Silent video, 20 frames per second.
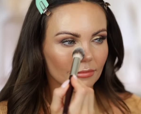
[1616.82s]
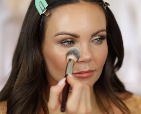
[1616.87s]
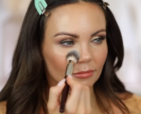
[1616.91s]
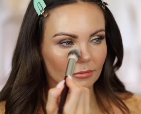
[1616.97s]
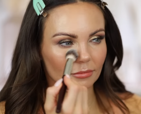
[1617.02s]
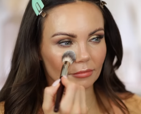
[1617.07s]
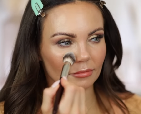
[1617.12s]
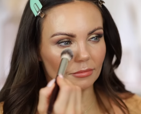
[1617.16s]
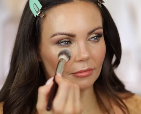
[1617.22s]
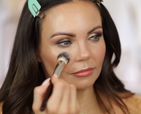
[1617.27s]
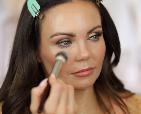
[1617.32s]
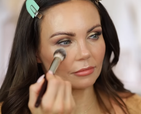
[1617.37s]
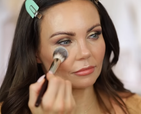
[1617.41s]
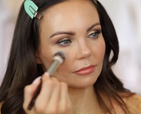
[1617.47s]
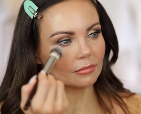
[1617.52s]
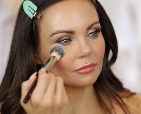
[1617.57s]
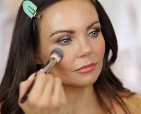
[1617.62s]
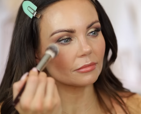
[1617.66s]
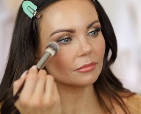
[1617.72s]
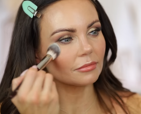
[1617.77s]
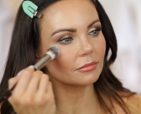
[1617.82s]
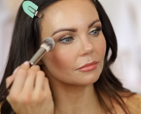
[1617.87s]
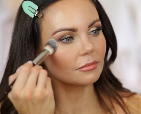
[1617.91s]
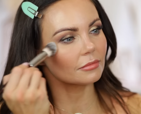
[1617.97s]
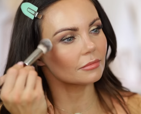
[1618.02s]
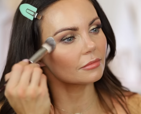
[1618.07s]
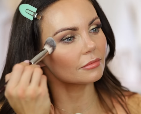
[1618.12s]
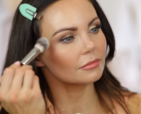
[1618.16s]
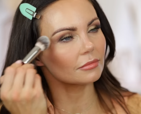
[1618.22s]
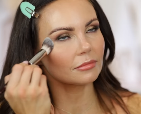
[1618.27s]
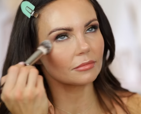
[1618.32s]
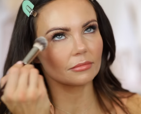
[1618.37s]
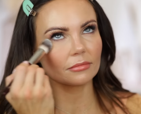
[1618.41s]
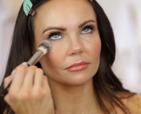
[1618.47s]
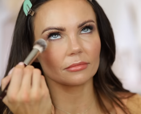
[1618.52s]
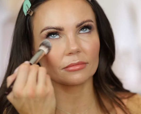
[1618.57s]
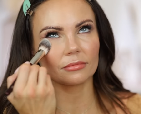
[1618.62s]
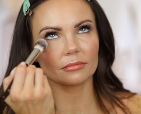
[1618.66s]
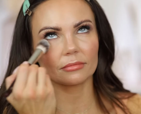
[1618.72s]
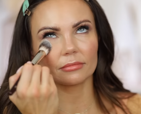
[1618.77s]

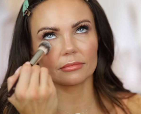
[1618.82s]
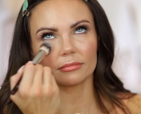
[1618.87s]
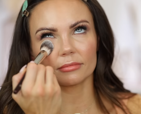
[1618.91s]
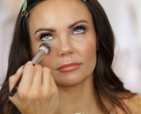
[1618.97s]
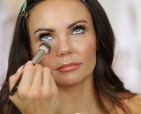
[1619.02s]
Nothing is said.